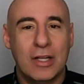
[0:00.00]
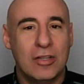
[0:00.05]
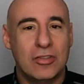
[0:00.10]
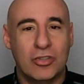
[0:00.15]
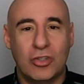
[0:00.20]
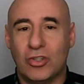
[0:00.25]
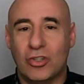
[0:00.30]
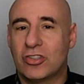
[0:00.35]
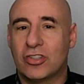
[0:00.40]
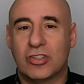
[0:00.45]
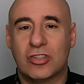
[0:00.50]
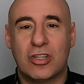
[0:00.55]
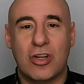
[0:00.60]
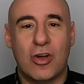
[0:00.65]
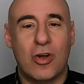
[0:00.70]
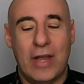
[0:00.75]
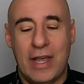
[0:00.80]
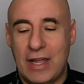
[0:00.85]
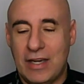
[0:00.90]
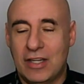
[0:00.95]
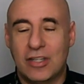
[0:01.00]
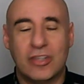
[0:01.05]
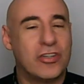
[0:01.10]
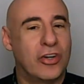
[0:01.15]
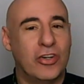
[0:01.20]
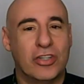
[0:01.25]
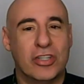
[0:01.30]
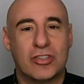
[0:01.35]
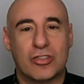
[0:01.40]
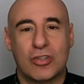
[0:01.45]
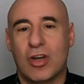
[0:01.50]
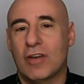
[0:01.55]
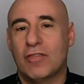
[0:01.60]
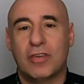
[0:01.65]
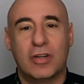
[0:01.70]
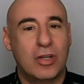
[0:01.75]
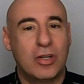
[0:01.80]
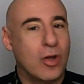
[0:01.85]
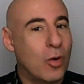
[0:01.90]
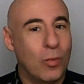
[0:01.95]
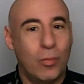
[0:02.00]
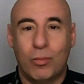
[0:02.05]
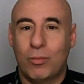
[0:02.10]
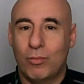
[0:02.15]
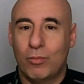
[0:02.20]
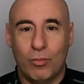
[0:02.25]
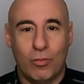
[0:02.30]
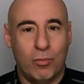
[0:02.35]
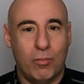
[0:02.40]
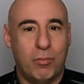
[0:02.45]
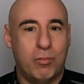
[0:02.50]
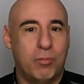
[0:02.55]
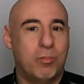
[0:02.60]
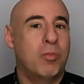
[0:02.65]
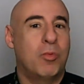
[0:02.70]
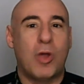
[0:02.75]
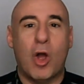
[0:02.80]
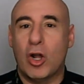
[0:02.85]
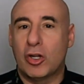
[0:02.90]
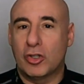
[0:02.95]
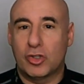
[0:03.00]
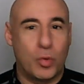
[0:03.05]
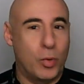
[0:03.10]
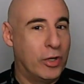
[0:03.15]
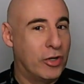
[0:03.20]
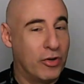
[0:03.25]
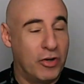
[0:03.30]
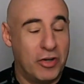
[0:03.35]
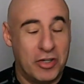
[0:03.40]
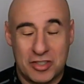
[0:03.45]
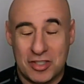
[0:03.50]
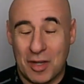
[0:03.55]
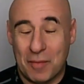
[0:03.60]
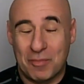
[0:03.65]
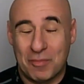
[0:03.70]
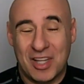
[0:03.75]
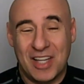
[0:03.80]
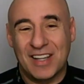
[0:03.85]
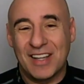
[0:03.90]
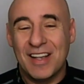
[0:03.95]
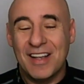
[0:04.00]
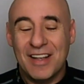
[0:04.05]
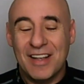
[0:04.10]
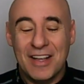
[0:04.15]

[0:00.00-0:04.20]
So you just go ahead and turn this off and go on Twitter or something.